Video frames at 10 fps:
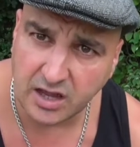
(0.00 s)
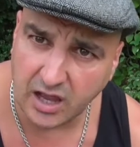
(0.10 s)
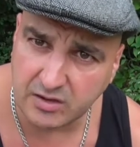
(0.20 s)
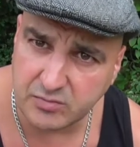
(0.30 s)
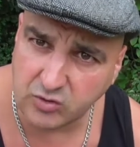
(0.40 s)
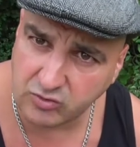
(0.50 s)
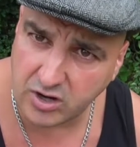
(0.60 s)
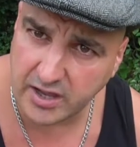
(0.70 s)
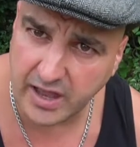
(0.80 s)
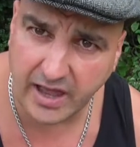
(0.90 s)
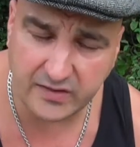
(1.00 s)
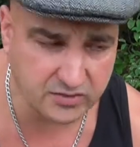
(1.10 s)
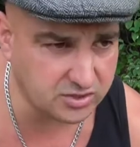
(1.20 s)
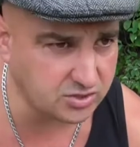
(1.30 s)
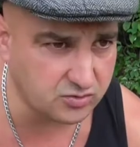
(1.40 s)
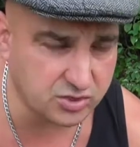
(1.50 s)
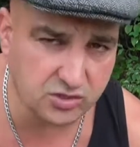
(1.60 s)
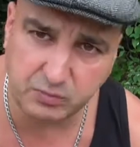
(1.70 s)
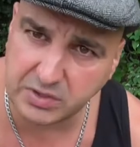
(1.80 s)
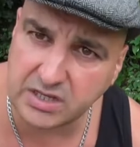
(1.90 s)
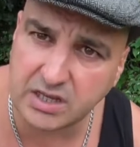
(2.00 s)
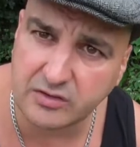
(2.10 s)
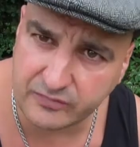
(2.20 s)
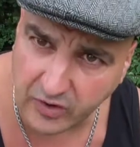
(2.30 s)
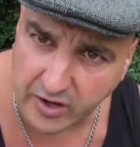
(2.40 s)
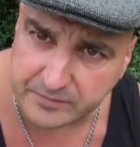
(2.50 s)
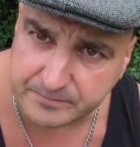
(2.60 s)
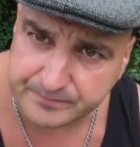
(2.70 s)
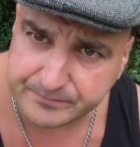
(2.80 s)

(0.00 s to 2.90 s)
All right, and you should be fine.